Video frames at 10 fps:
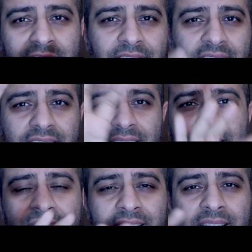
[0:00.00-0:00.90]
if
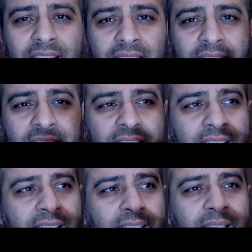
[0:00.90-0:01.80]
this
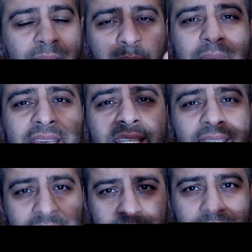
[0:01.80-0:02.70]

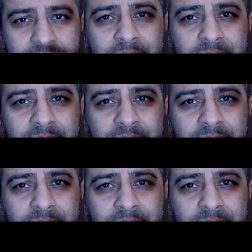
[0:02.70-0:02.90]
medium